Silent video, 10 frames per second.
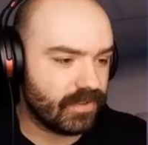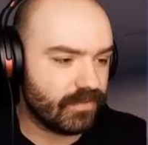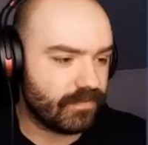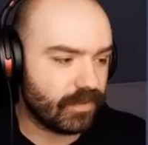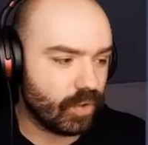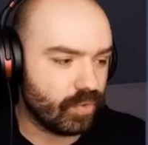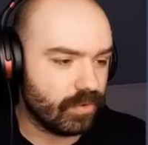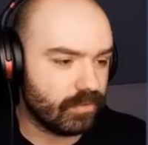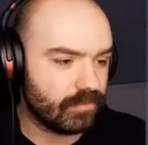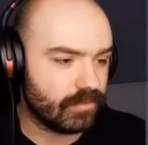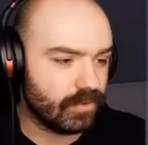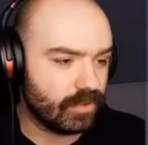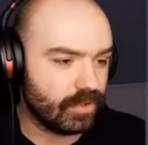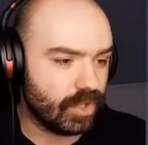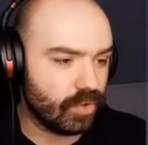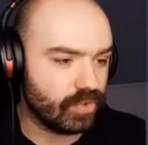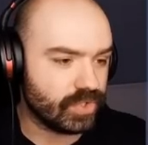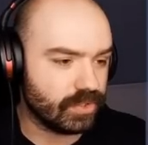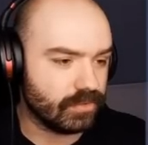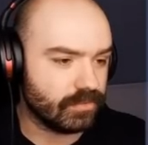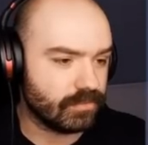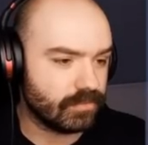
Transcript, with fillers: even float on the ocean.